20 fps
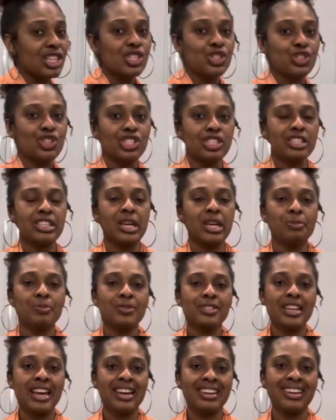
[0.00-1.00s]
Just
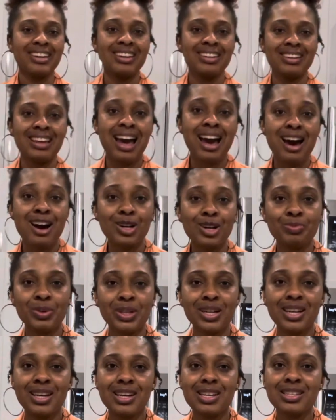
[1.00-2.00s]
keep checking it
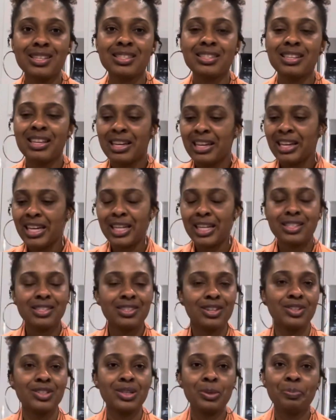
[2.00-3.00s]
out because it's
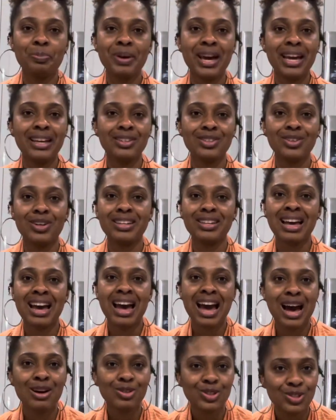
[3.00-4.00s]
gonna depend on
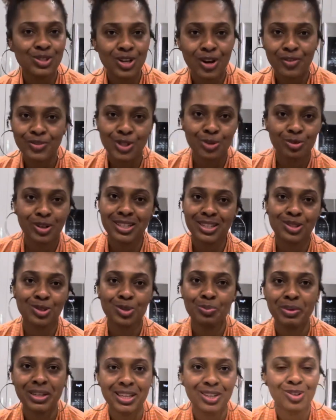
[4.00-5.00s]
how soft you want it
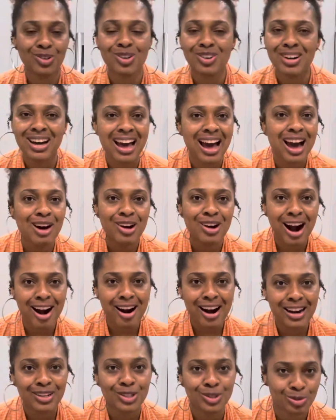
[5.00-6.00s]
to be or how
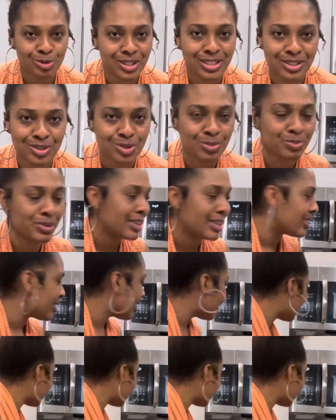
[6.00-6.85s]
hard you want it to be.